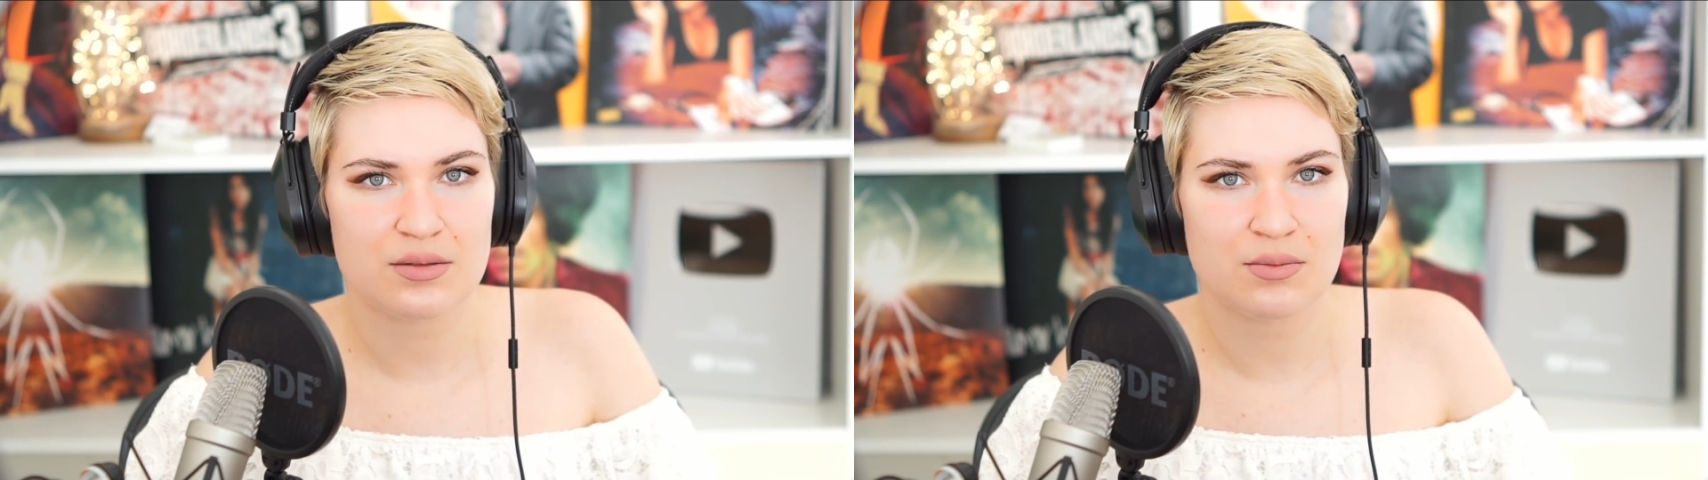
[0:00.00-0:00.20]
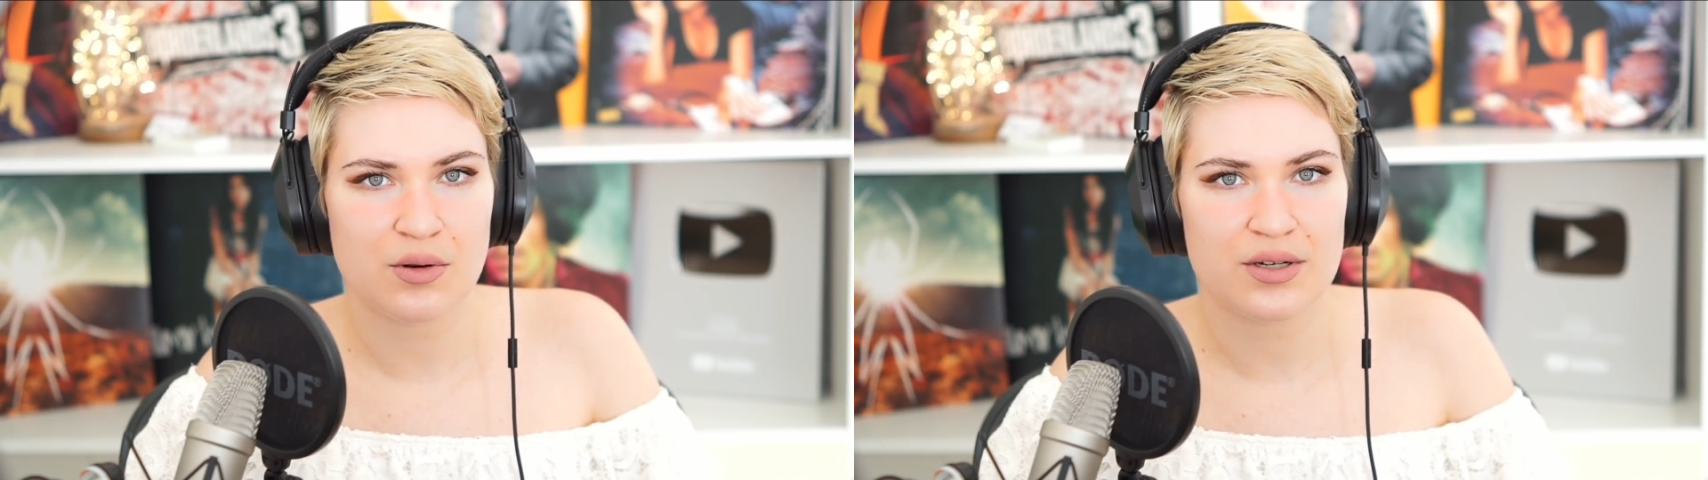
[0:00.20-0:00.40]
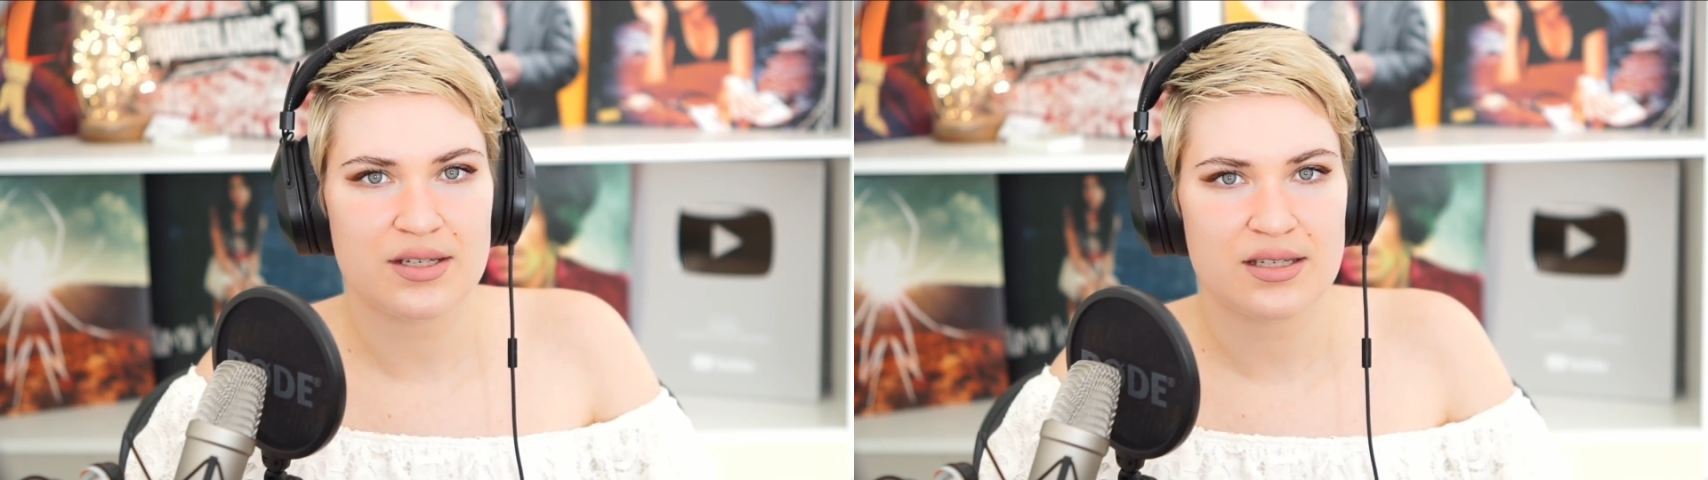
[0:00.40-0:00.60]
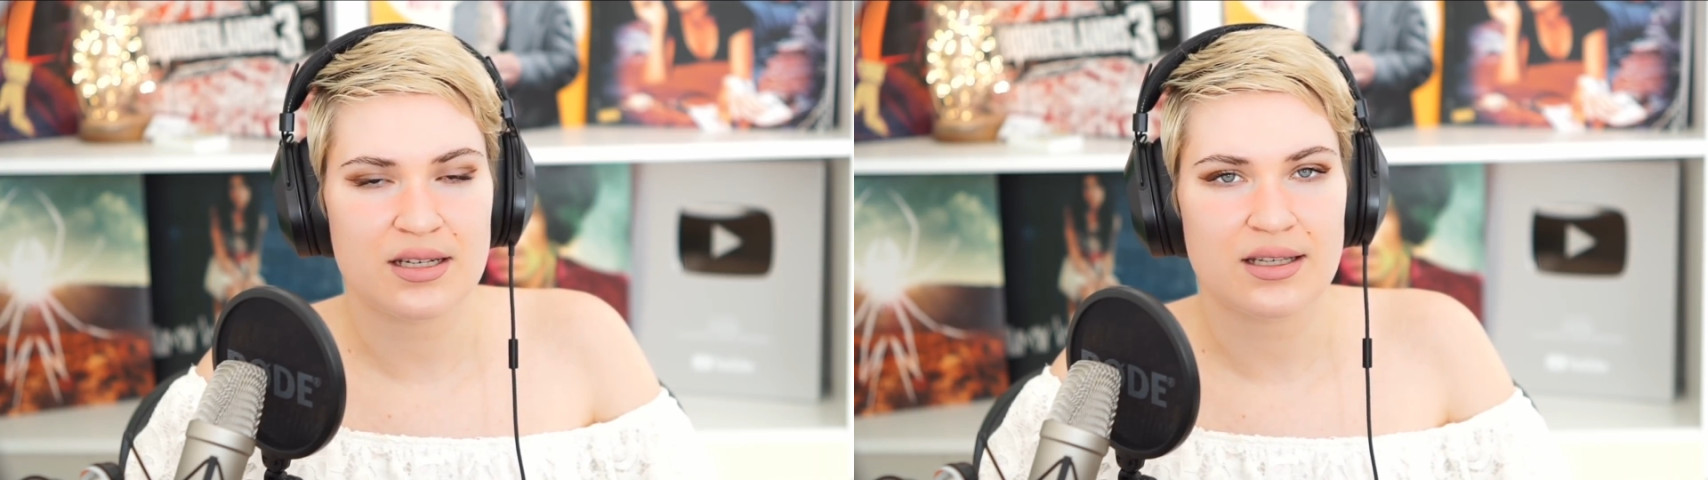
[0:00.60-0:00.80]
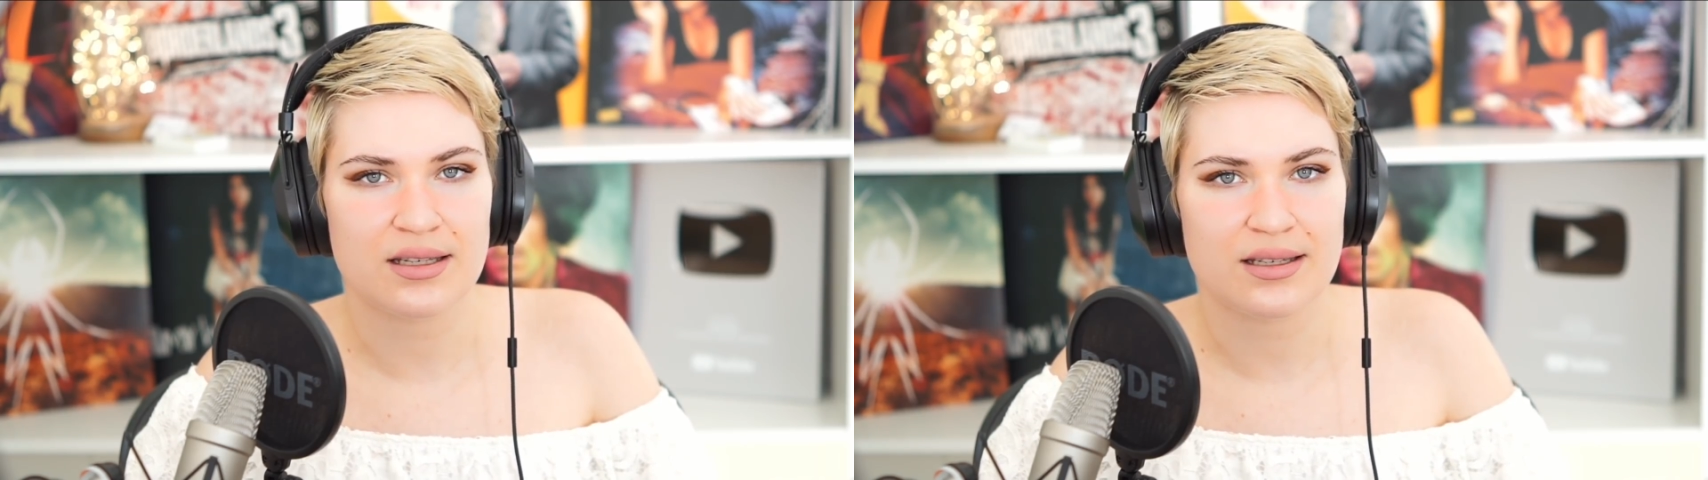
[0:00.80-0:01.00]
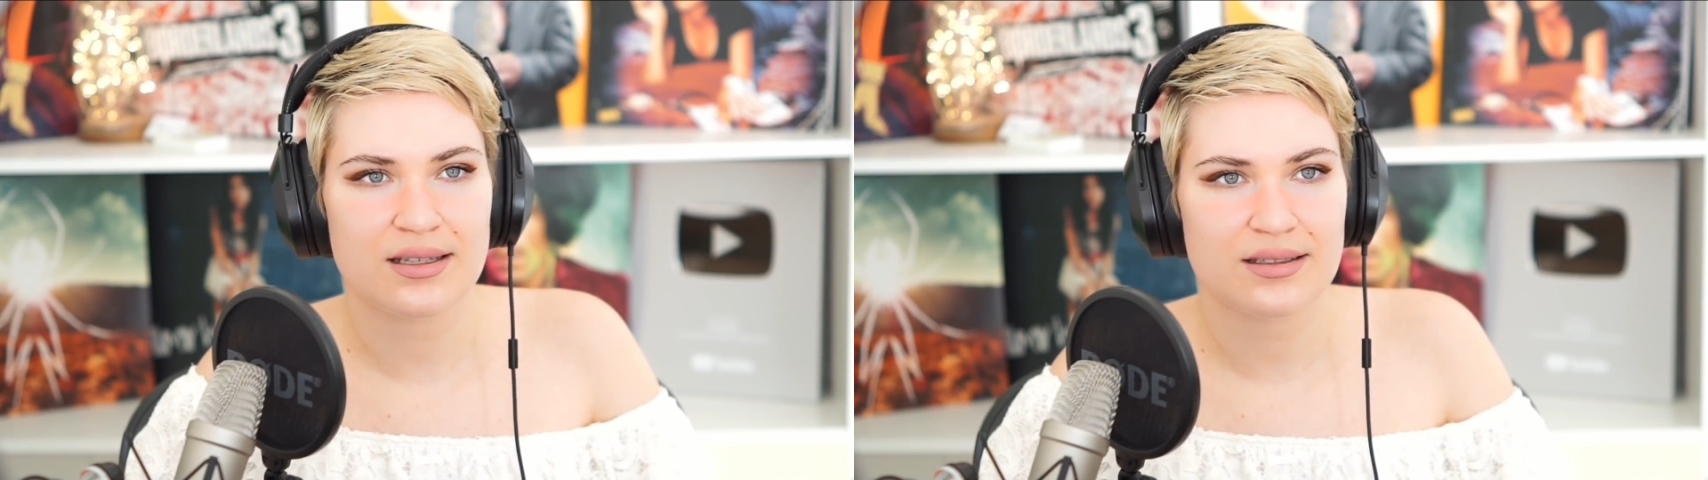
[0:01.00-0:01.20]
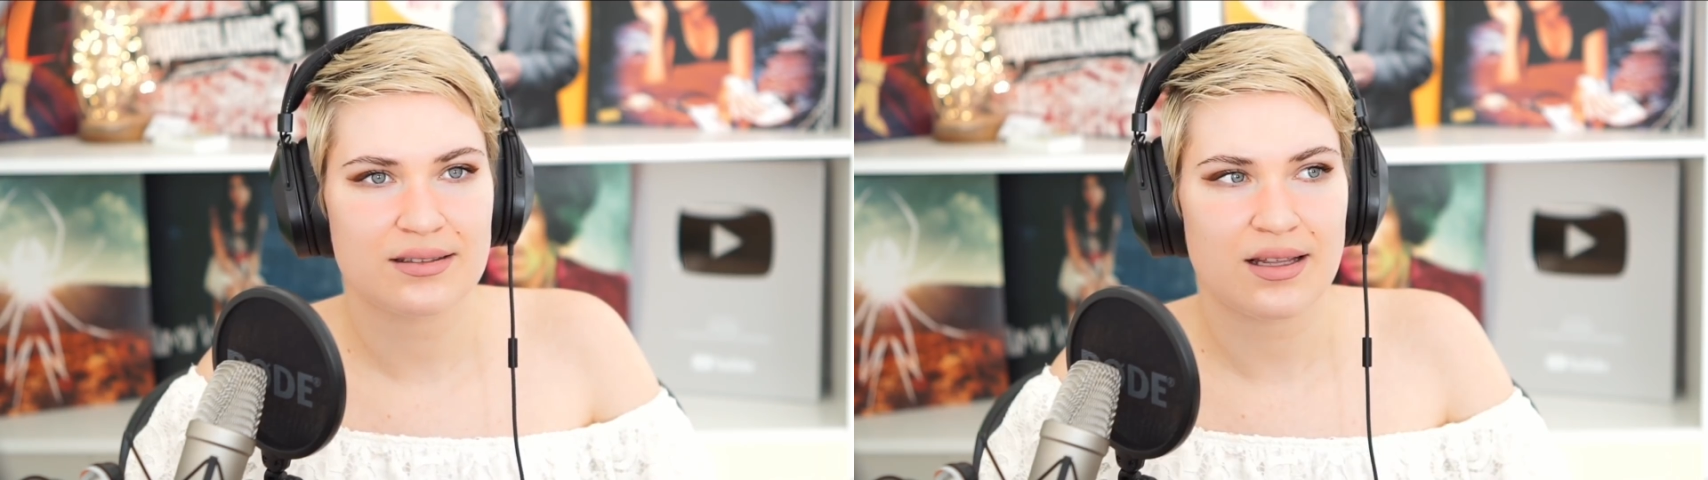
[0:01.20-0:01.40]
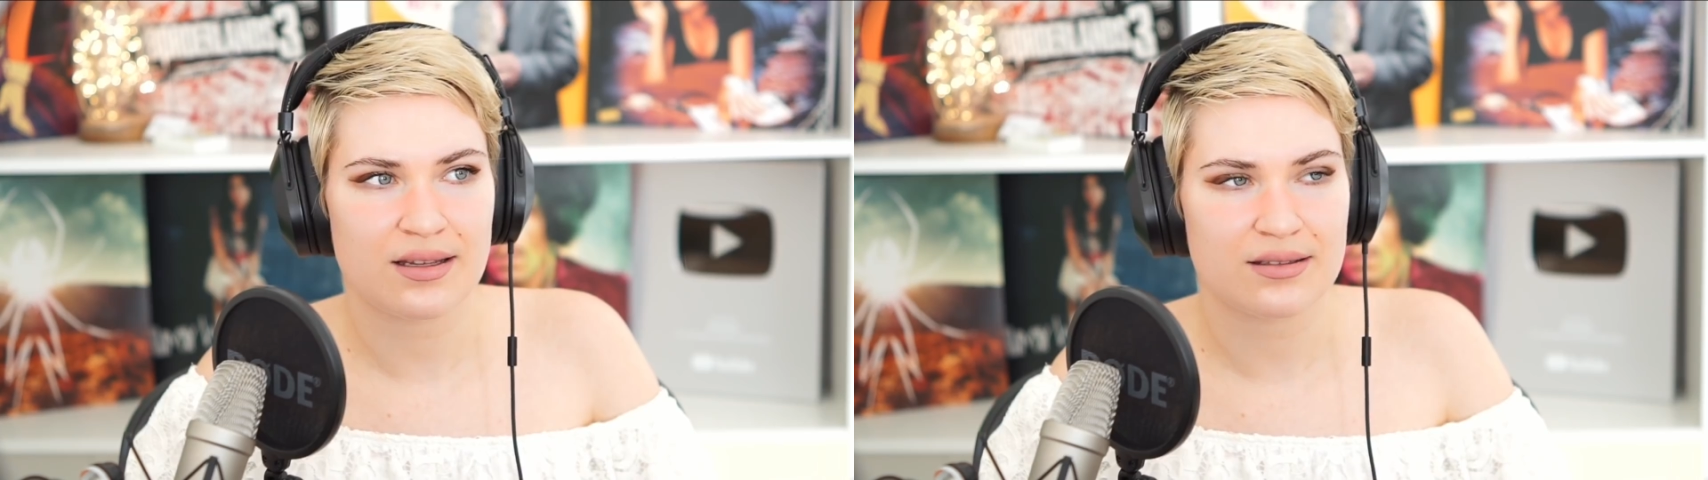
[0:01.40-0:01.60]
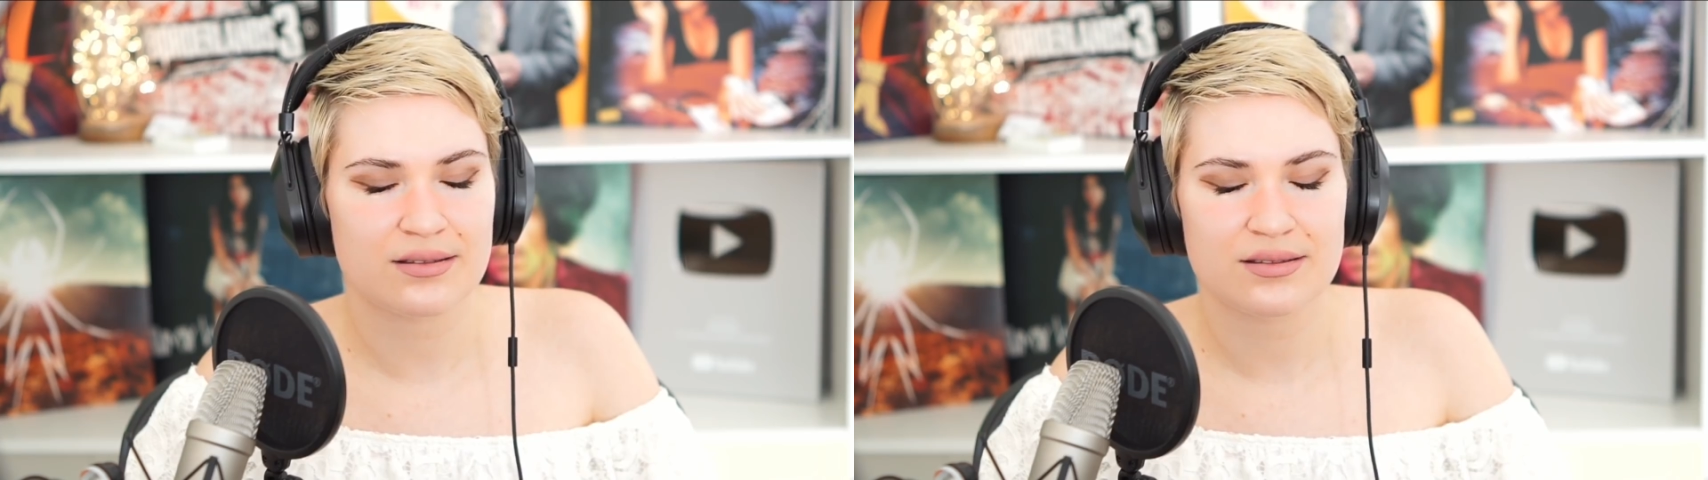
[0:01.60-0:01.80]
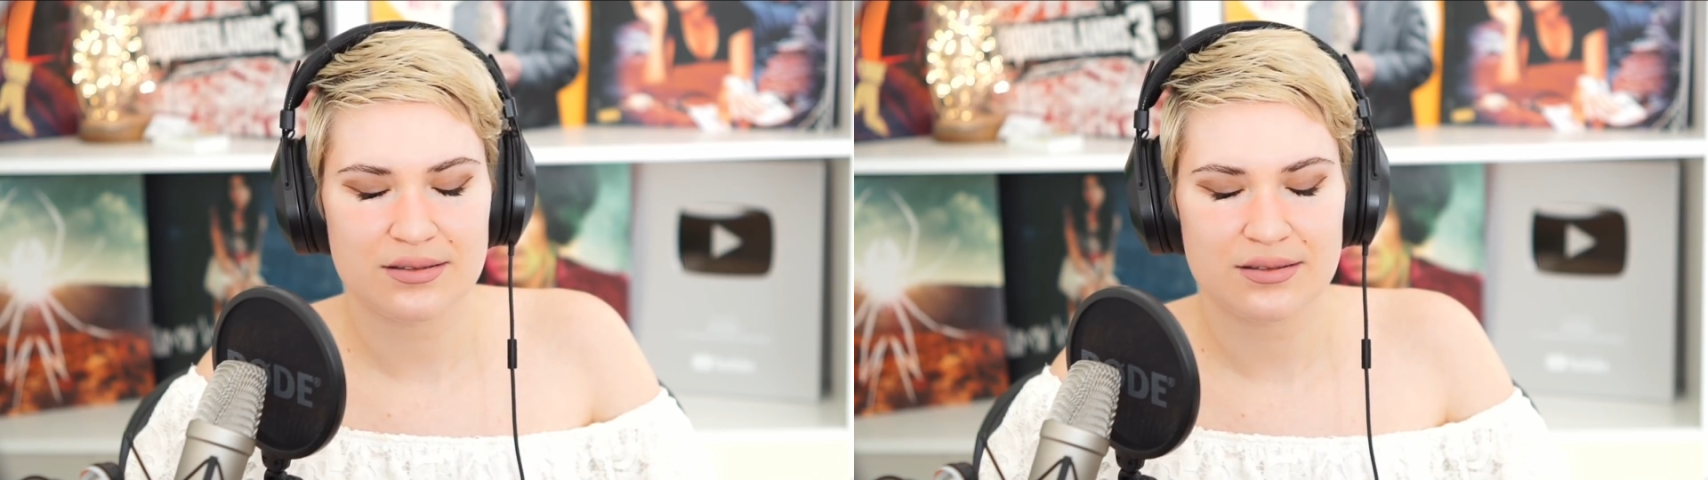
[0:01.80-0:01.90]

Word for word: Mori's singing, then